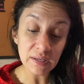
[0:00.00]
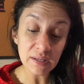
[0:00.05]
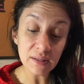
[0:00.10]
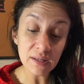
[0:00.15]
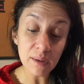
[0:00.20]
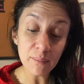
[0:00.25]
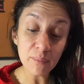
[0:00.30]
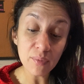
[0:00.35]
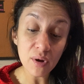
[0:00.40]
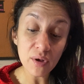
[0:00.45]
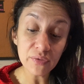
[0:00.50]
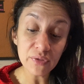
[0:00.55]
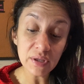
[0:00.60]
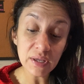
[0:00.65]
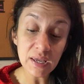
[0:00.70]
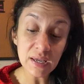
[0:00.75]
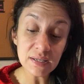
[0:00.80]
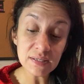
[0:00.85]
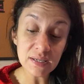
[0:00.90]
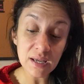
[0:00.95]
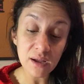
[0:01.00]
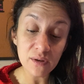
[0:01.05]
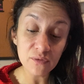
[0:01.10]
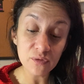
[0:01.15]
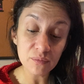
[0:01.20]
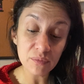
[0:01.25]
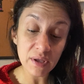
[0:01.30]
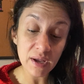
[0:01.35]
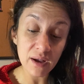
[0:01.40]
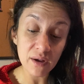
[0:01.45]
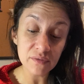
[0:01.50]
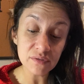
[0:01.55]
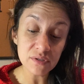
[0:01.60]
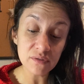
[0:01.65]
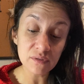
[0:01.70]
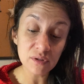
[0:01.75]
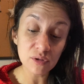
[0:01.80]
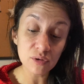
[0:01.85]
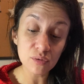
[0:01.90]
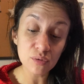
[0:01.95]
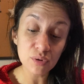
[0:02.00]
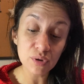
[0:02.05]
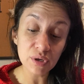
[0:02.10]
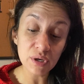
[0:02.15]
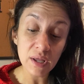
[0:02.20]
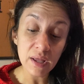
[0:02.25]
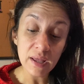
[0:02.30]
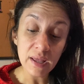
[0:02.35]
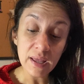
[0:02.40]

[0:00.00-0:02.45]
and they brought the king down from the house of the Lord,